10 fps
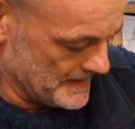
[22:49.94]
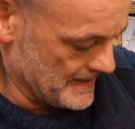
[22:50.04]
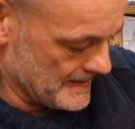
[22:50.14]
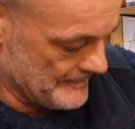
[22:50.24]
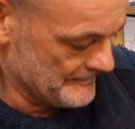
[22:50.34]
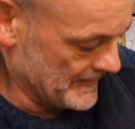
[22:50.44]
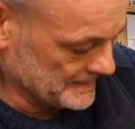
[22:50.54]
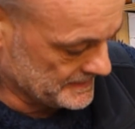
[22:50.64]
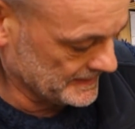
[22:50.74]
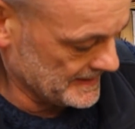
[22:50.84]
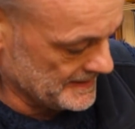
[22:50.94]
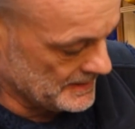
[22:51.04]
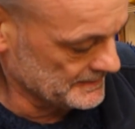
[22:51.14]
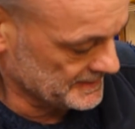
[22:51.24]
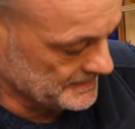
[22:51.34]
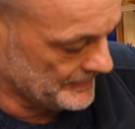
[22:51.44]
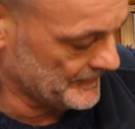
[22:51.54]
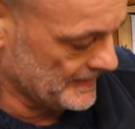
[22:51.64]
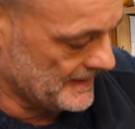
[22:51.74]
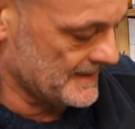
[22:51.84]
bit of Vaseline on,
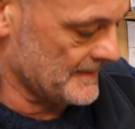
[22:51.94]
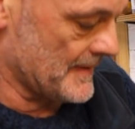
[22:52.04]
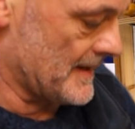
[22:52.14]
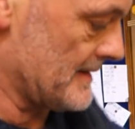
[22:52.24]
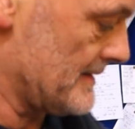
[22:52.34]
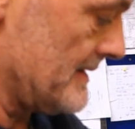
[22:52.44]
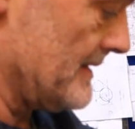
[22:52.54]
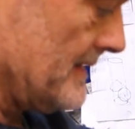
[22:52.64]
something like that.